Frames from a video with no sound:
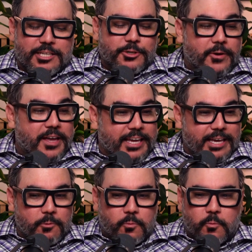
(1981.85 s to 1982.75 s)
enjoying
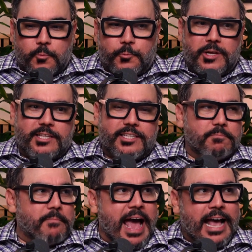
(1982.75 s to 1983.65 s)
it with this
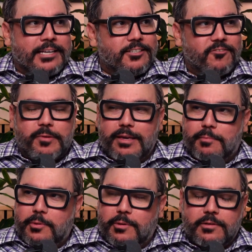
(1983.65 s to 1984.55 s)
mass of
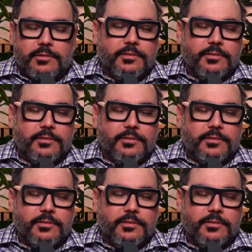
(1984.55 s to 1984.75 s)
people.